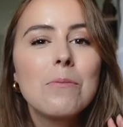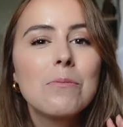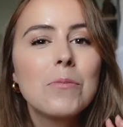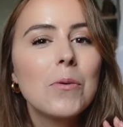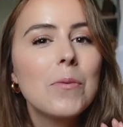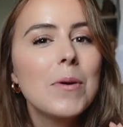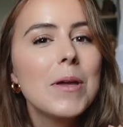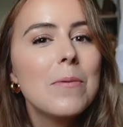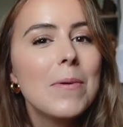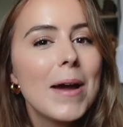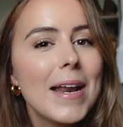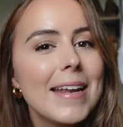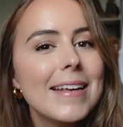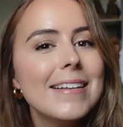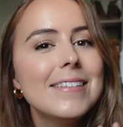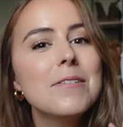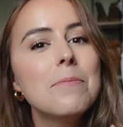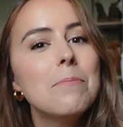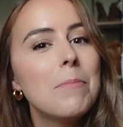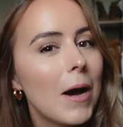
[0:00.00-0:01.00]
But we went
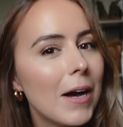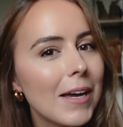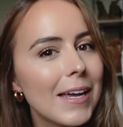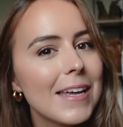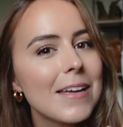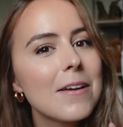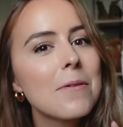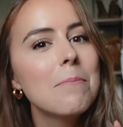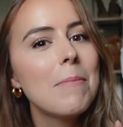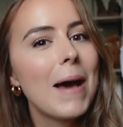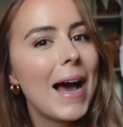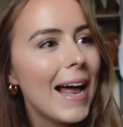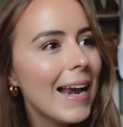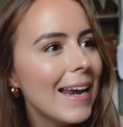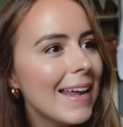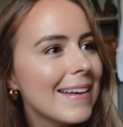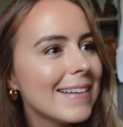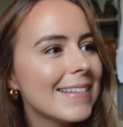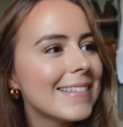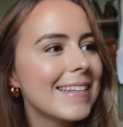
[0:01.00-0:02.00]
into Buckingham
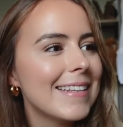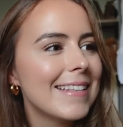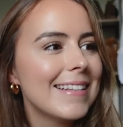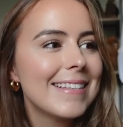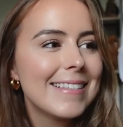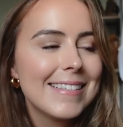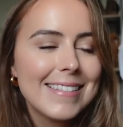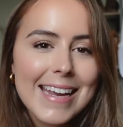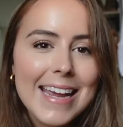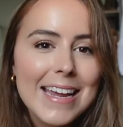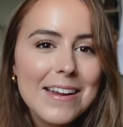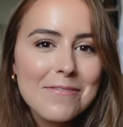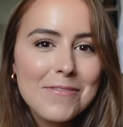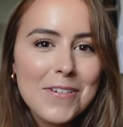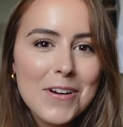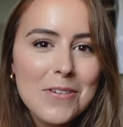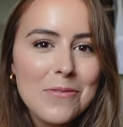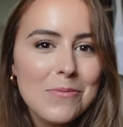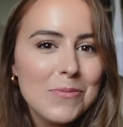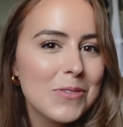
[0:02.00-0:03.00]
Palace to the state
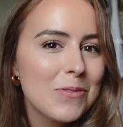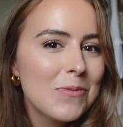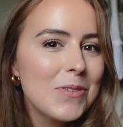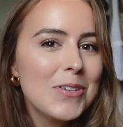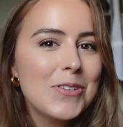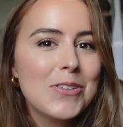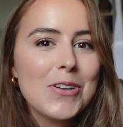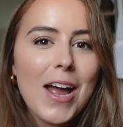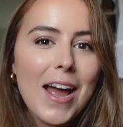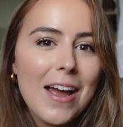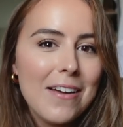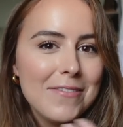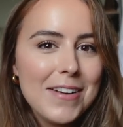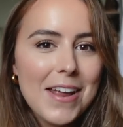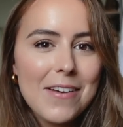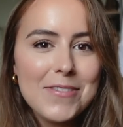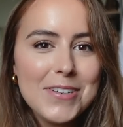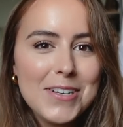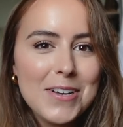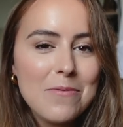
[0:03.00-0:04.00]
rooms, which I've
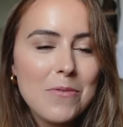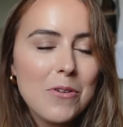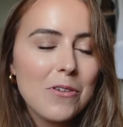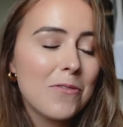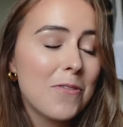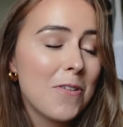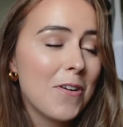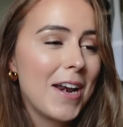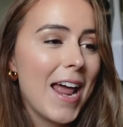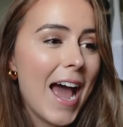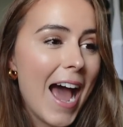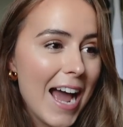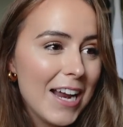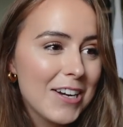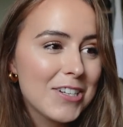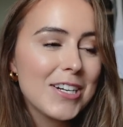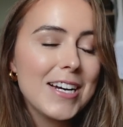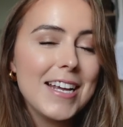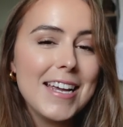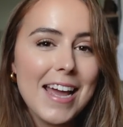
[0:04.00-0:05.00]
never done before. And
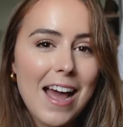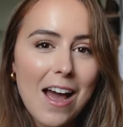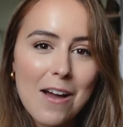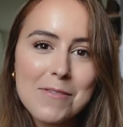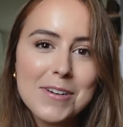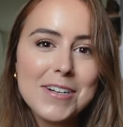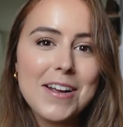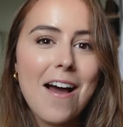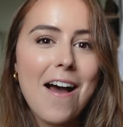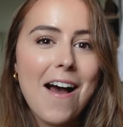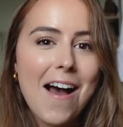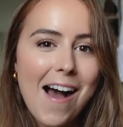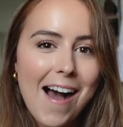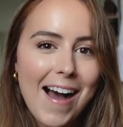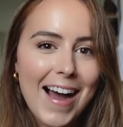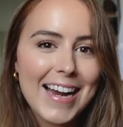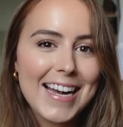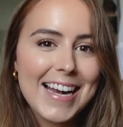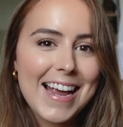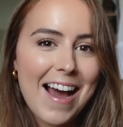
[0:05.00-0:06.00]
actually, I would
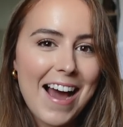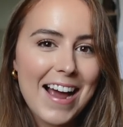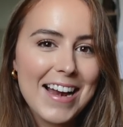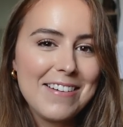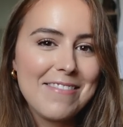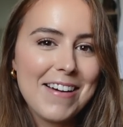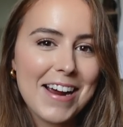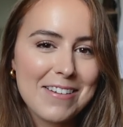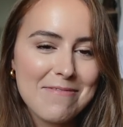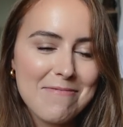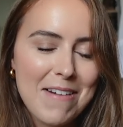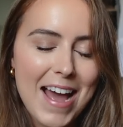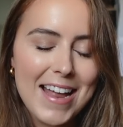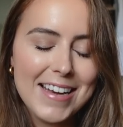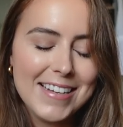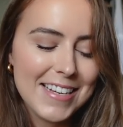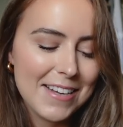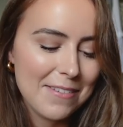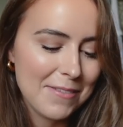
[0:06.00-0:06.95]
highly, highly recommend.